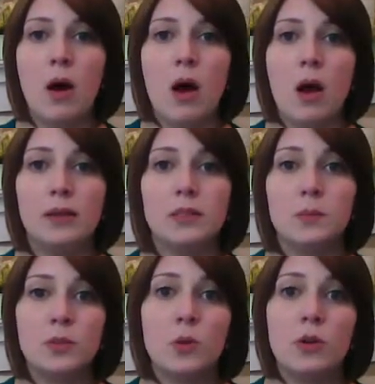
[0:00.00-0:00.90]
on
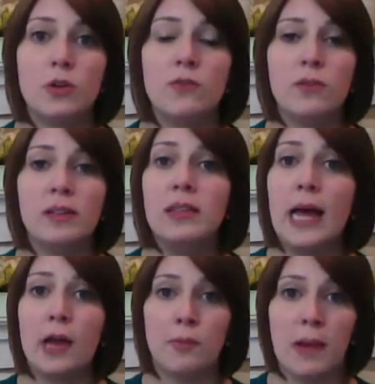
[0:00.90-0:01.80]
some sort of
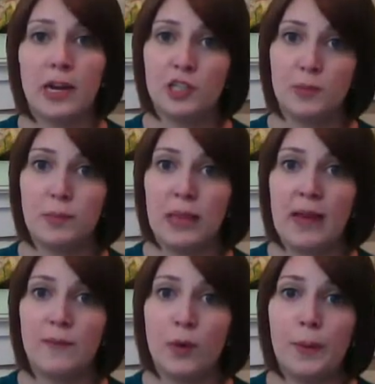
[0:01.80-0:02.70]
cloud management
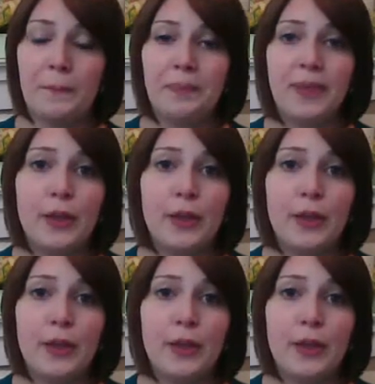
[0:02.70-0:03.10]
platform.